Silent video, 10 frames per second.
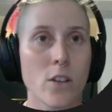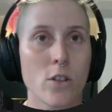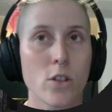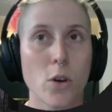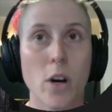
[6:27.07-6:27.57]

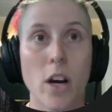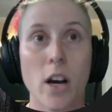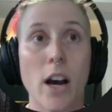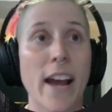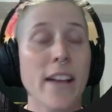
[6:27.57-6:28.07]
So
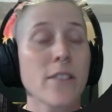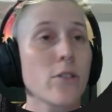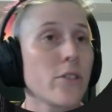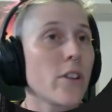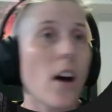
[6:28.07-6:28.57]
I
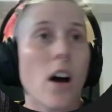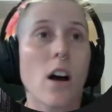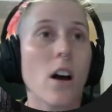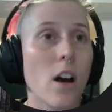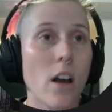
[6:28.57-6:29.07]
answered
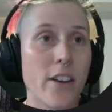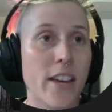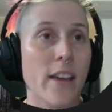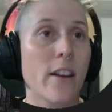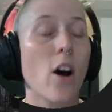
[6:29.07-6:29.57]

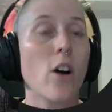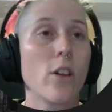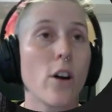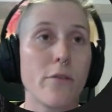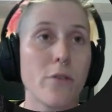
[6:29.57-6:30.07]
again
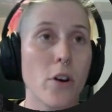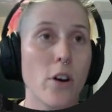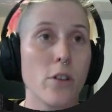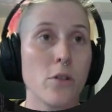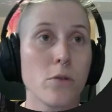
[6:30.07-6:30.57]
all of
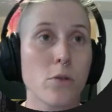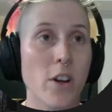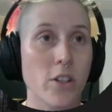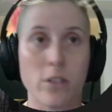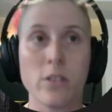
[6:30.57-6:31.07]
those
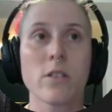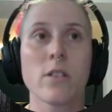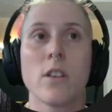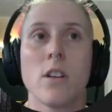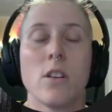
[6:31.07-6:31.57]
questions
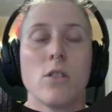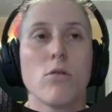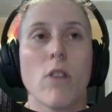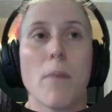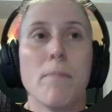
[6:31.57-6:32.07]

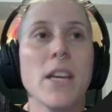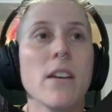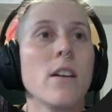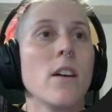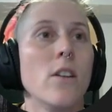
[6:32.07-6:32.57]
to help me.
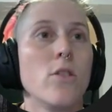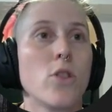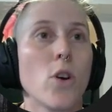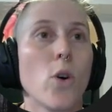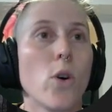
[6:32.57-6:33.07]

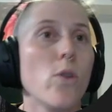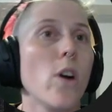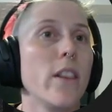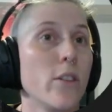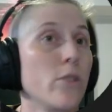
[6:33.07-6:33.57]
So who
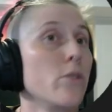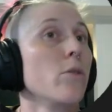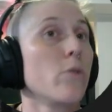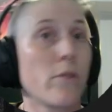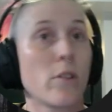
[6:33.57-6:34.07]
a little
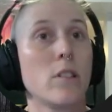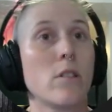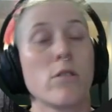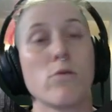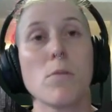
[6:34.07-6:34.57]

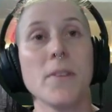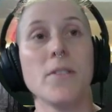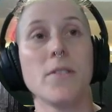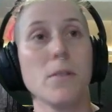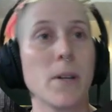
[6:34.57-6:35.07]
reforestation robot,
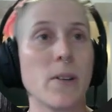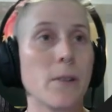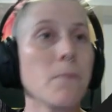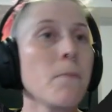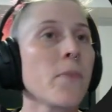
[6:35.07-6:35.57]
the seed
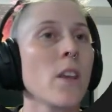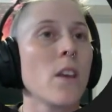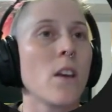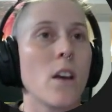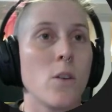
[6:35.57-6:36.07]
bearer,
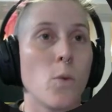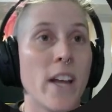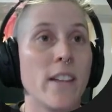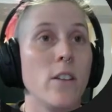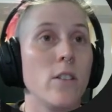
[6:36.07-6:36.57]

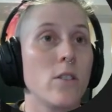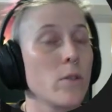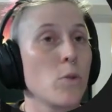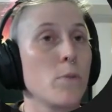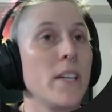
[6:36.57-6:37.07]
when, so
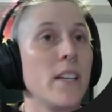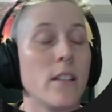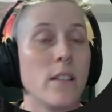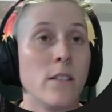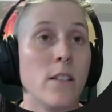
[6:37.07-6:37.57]
it would be
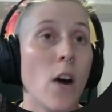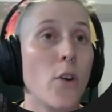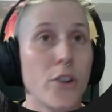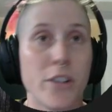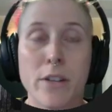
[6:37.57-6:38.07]
in now
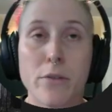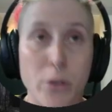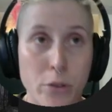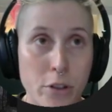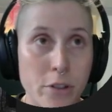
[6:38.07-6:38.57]
or near
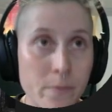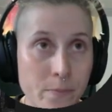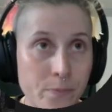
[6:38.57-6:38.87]
future,